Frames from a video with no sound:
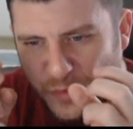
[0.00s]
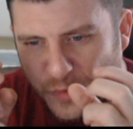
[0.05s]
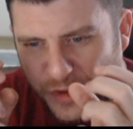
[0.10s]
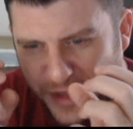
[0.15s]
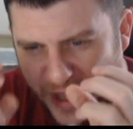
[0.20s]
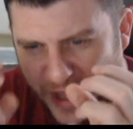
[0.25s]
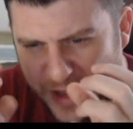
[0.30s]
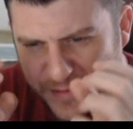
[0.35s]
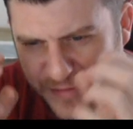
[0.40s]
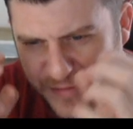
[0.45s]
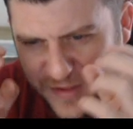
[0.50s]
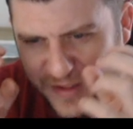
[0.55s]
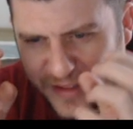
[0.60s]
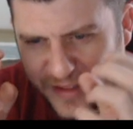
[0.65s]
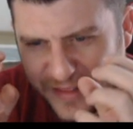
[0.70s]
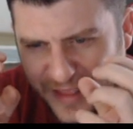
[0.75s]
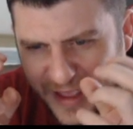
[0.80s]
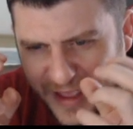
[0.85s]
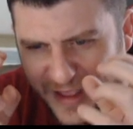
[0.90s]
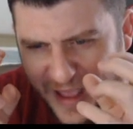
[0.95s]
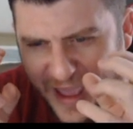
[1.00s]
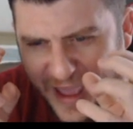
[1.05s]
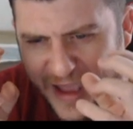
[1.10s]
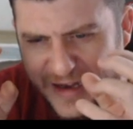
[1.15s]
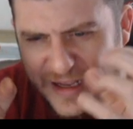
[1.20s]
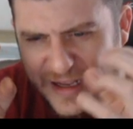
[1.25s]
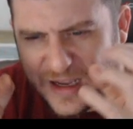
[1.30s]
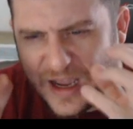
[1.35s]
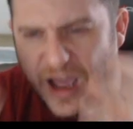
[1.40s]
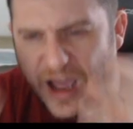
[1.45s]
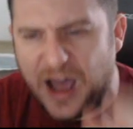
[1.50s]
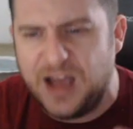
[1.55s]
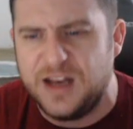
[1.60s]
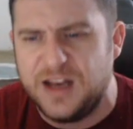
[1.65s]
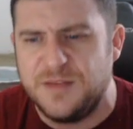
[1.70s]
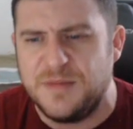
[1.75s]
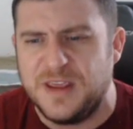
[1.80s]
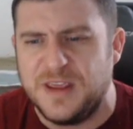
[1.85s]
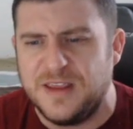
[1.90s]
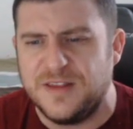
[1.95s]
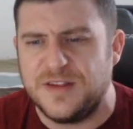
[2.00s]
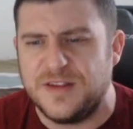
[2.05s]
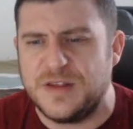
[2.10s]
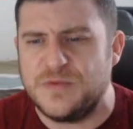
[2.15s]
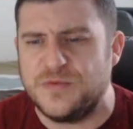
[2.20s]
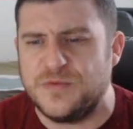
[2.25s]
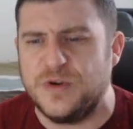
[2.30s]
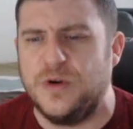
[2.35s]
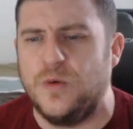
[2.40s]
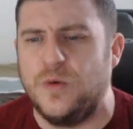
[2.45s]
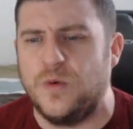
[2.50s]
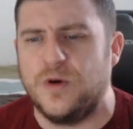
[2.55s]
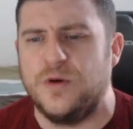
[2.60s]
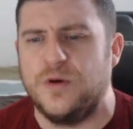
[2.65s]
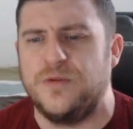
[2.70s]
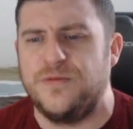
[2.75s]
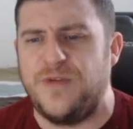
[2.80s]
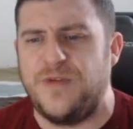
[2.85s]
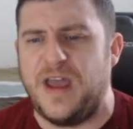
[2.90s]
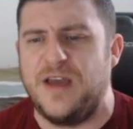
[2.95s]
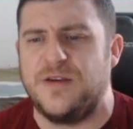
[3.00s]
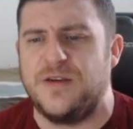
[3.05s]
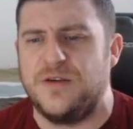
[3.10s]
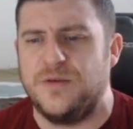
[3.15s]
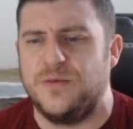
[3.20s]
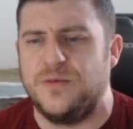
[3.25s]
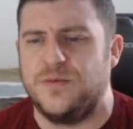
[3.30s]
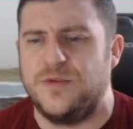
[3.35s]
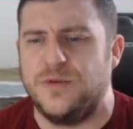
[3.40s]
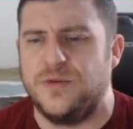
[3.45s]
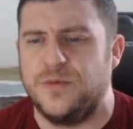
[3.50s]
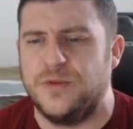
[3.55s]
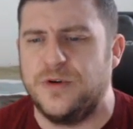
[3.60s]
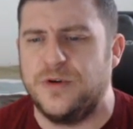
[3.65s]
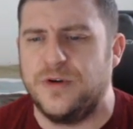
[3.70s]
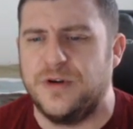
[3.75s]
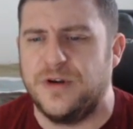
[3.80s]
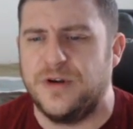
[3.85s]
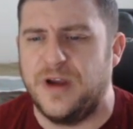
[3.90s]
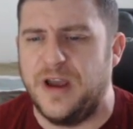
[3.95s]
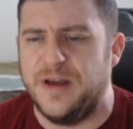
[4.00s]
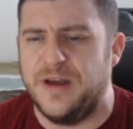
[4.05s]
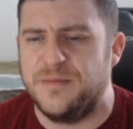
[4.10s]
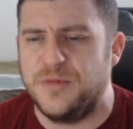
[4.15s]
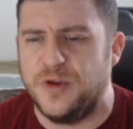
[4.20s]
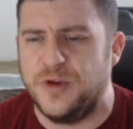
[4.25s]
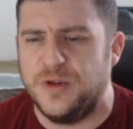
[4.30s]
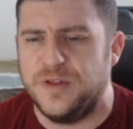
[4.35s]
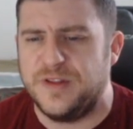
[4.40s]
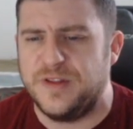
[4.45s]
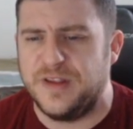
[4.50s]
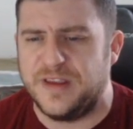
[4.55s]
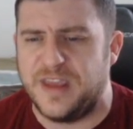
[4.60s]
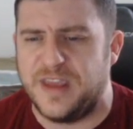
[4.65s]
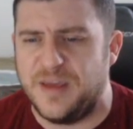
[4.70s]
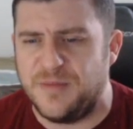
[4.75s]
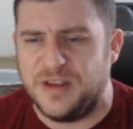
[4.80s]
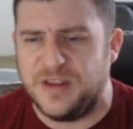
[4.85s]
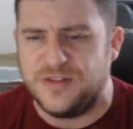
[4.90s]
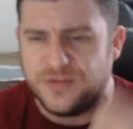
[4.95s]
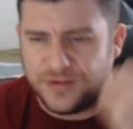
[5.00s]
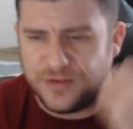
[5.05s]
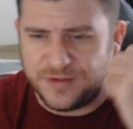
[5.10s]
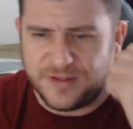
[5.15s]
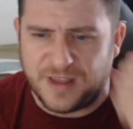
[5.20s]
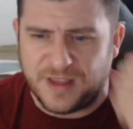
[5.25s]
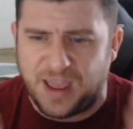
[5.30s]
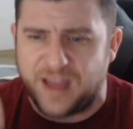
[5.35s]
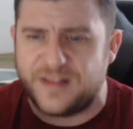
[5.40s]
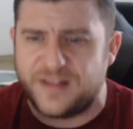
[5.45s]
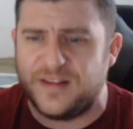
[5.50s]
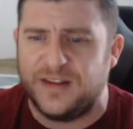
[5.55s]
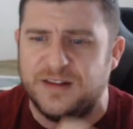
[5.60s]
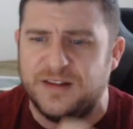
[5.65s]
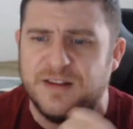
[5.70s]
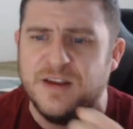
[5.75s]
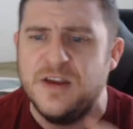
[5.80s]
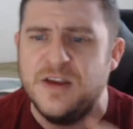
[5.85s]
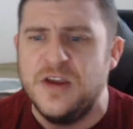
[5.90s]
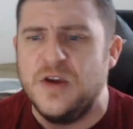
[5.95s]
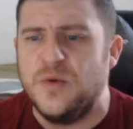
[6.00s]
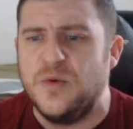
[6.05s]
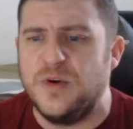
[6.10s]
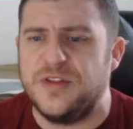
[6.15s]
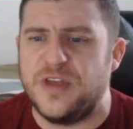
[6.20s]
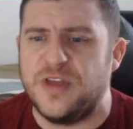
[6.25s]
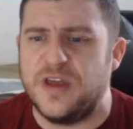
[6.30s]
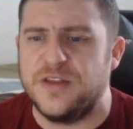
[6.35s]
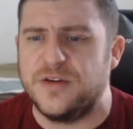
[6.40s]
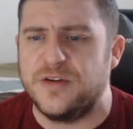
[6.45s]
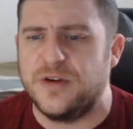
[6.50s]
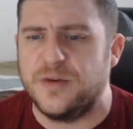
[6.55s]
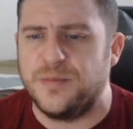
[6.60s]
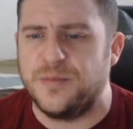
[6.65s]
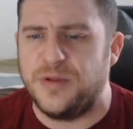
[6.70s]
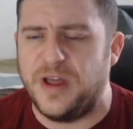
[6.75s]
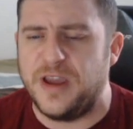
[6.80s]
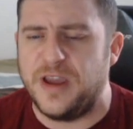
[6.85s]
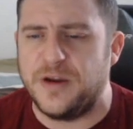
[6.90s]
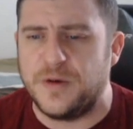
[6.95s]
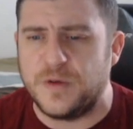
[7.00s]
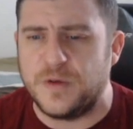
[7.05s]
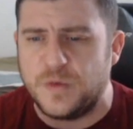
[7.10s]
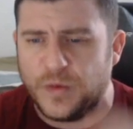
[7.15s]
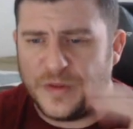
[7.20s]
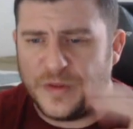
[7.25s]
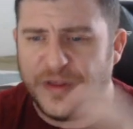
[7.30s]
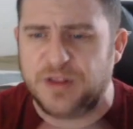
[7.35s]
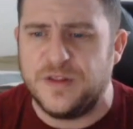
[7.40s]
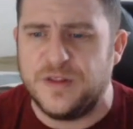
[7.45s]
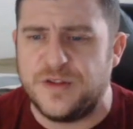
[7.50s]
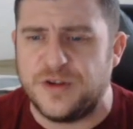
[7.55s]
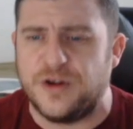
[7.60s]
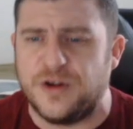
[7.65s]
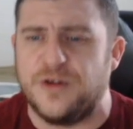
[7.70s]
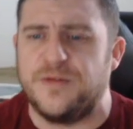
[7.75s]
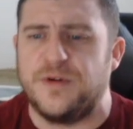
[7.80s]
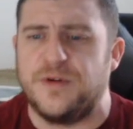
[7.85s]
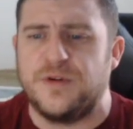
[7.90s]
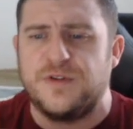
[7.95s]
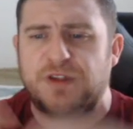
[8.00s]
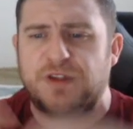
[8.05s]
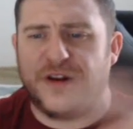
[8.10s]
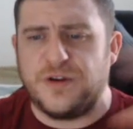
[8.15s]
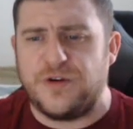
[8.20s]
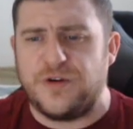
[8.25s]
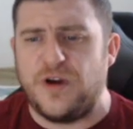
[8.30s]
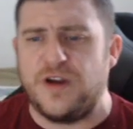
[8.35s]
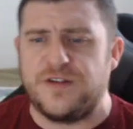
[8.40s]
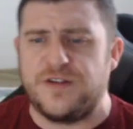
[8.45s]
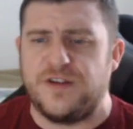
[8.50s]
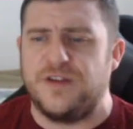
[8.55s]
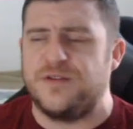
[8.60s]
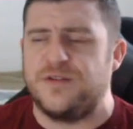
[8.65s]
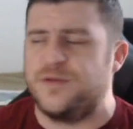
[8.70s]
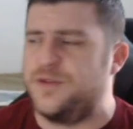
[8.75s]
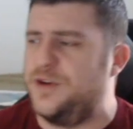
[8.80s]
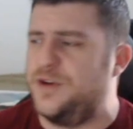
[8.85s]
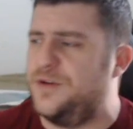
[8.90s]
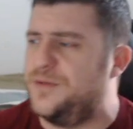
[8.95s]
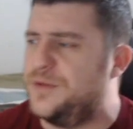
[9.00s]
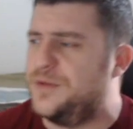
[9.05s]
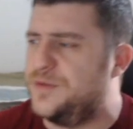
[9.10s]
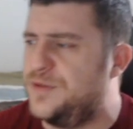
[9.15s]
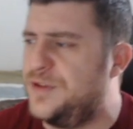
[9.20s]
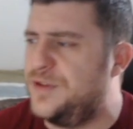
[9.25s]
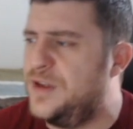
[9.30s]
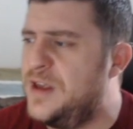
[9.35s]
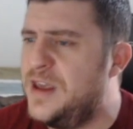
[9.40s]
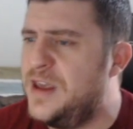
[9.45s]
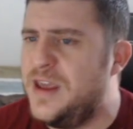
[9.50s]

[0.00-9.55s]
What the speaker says: games that had economies and real world value to their goods that can be transacted with other players within servers and across other servers.